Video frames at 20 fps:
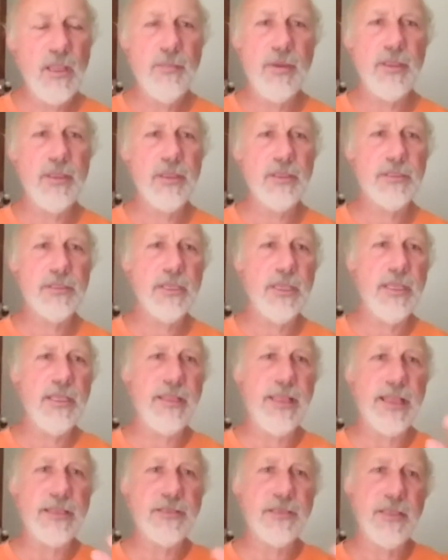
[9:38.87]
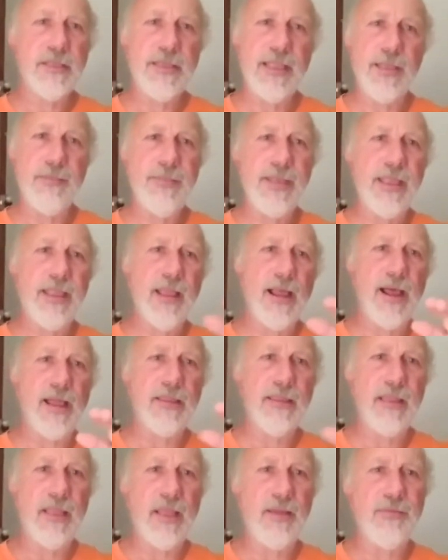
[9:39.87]
But you see, that's a
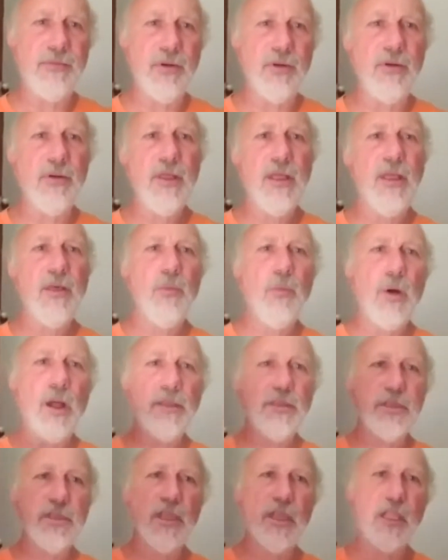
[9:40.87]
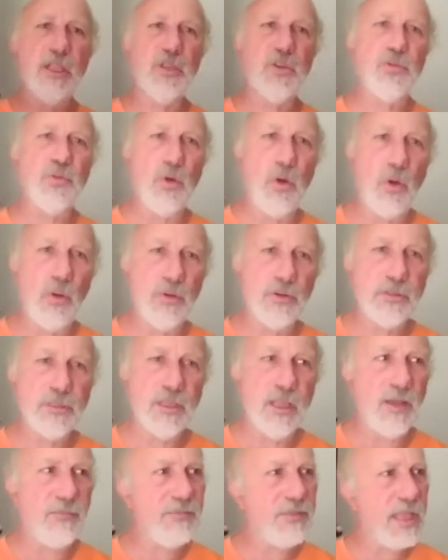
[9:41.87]
demigod level, wants to control
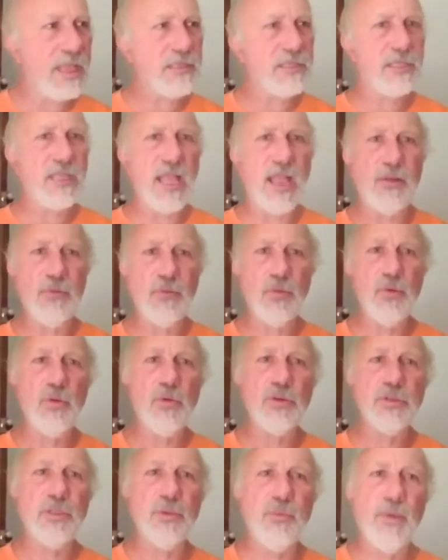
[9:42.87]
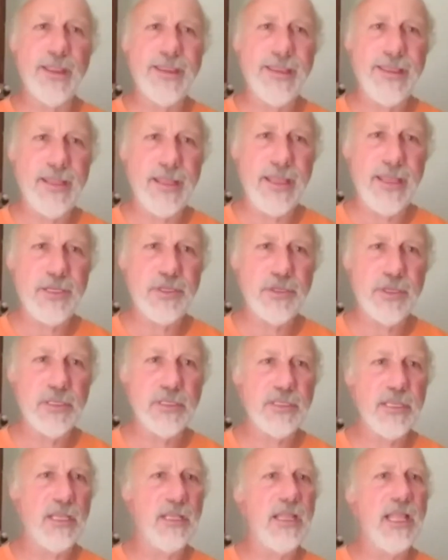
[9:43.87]
stuff. That's that rules and
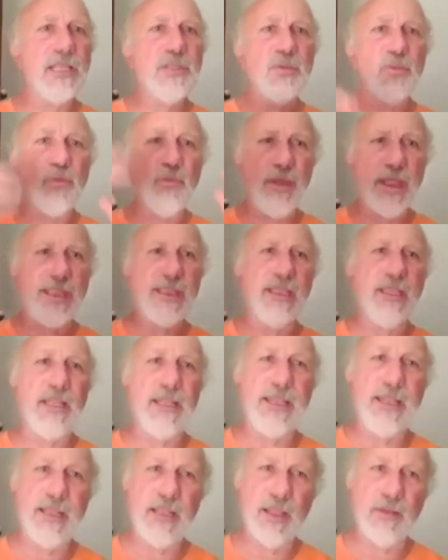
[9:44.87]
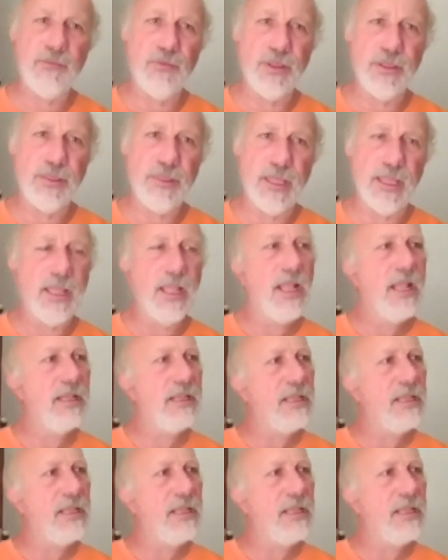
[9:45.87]
regulations. See, let's regulate everything.